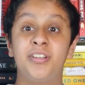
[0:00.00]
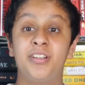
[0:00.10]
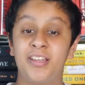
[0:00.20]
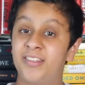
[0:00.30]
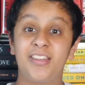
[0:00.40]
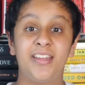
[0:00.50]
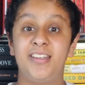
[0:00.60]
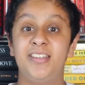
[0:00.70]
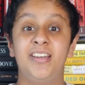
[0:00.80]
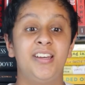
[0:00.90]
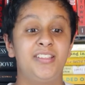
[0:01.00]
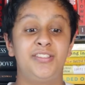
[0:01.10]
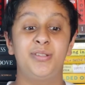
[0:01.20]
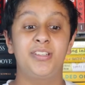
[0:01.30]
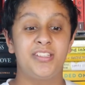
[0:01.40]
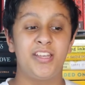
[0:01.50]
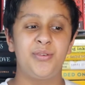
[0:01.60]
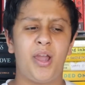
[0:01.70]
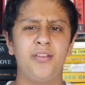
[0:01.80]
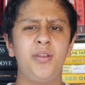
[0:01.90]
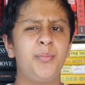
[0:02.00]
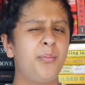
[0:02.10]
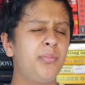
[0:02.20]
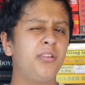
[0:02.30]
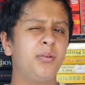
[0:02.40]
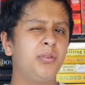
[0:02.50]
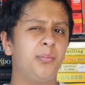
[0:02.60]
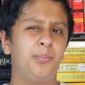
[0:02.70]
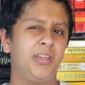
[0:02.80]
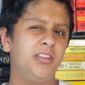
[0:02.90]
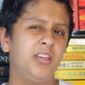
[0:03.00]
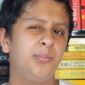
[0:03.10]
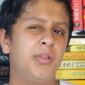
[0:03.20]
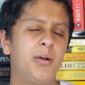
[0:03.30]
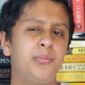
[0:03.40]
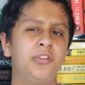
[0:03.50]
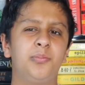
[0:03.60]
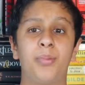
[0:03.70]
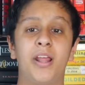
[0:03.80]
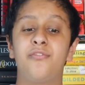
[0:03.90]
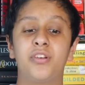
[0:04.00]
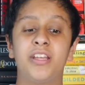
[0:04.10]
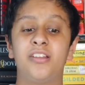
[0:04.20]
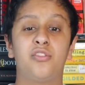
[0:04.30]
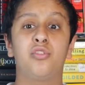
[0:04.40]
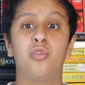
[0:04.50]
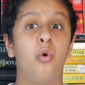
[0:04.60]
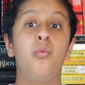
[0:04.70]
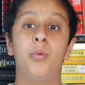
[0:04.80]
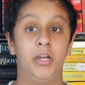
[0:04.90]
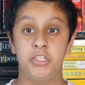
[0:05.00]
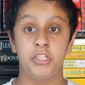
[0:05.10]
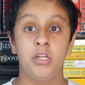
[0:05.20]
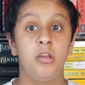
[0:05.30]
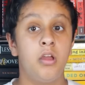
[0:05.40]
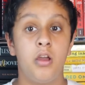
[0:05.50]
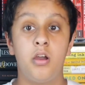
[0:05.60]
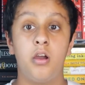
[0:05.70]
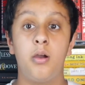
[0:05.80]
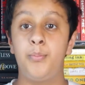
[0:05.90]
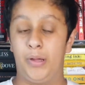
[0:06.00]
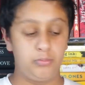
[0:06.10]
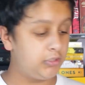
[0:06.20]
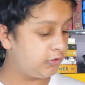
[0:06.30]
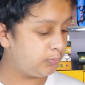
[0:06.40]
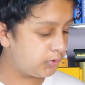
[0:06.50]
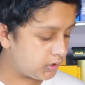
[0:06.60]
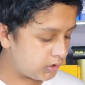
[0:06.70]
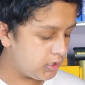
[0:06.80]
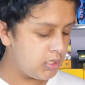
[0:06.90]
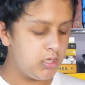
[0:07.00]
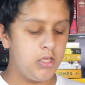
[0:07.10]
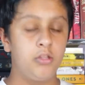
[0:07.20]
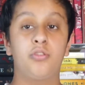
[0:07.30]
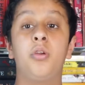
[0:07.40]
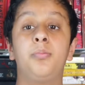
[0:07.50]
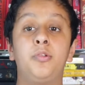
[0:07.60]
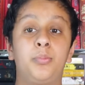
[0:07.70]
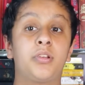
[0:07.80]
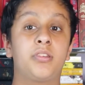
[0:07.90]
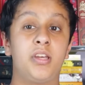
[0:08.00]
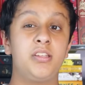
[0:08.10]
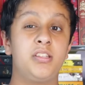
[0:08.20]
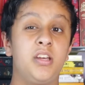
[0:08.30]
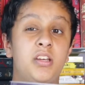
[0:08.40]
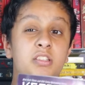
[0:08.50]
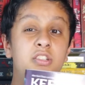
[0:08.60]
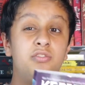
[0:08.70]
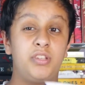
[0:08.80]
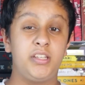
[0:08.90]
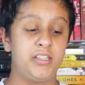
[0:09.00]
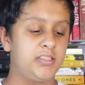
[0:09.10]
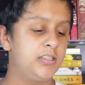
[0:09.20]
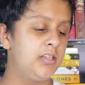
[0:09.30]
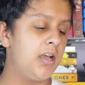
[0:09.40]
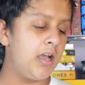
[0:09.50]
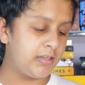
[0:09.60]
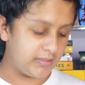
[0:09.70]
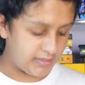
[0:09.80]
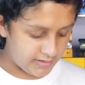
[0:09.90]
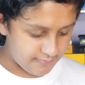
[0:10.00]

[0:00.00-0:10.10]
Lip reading: excited to continue. I remember some of the basic plot points, but I forget so much about this book. So I'm super excited to read it again.